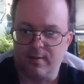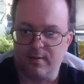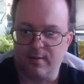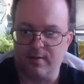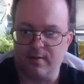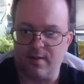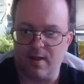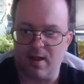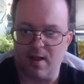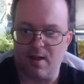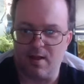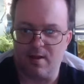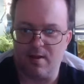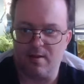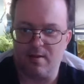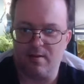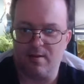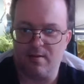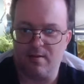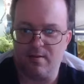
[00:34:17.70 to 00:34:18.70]

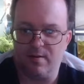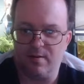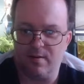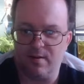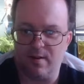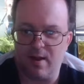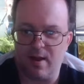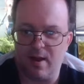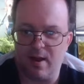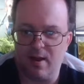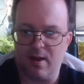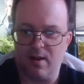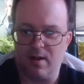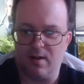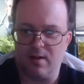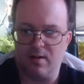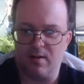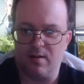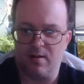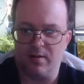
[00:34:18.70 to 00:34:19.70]
No,
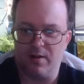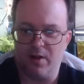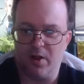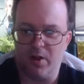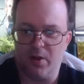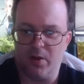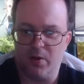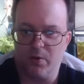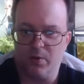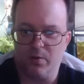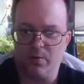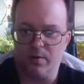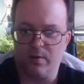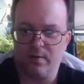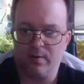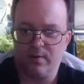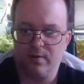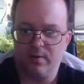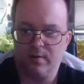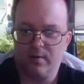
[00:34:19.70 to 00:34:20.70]
hell no.
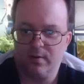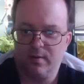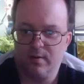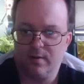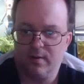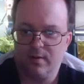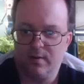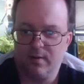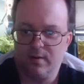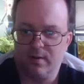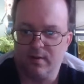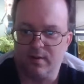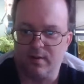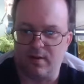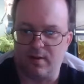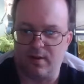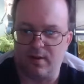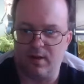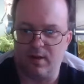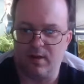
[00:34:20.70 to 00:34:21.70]

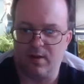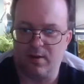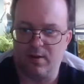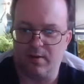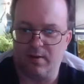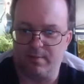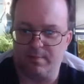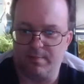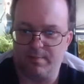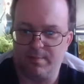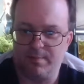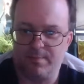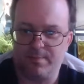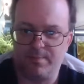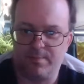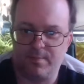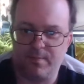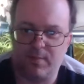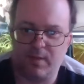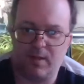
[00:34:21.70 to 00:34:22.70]
I ain't going.
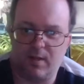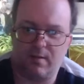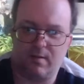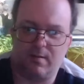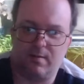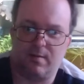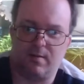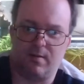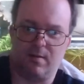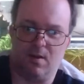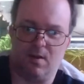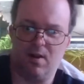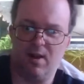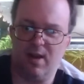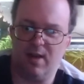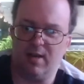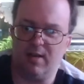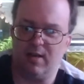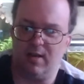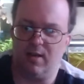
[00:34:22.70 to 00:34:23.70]
I
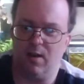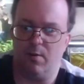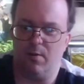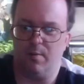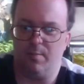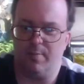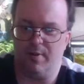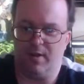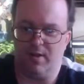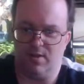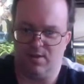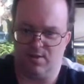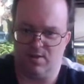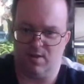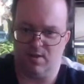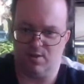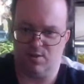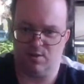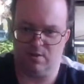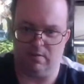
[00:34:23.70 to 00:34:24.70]
ain't going
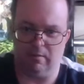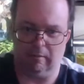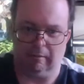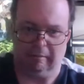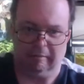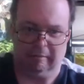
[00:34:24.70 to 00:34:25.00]
PlayStation.